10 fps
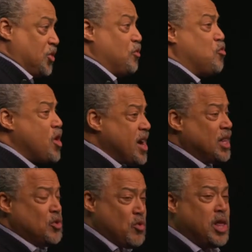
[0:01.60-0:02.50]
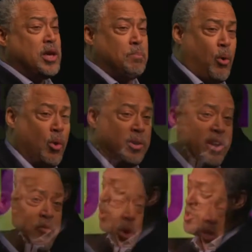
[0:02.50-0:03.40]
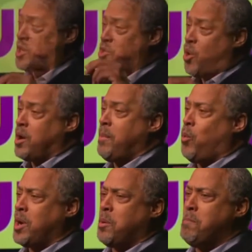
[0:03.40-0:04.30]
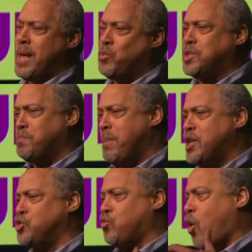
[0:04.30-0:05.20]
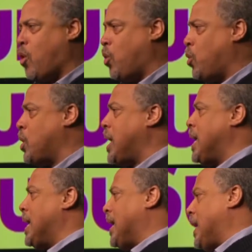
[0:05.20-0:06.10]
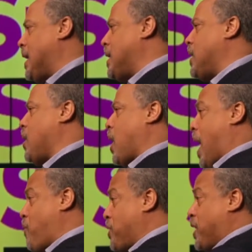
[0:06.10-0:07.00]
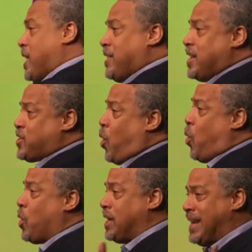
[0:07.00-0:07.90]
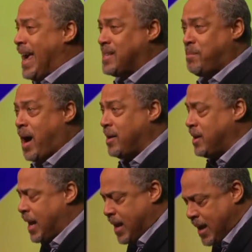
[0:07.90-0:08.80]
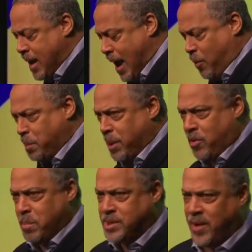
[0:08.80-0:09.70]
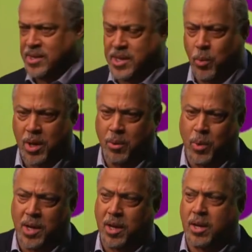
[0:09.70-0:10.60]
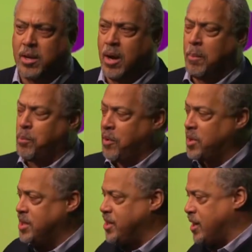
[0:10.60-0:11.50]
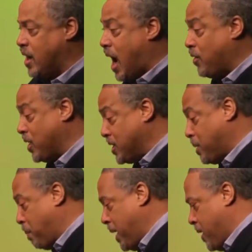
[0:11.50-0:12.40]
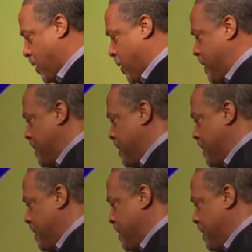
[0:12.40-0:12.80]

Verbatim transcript: is really, really important if we're going to start talking about what men, what's men's role in everything that this whole day is about. And I, I would be remiss if I didn't say what a, what a, a privilege and an honor it is to be here.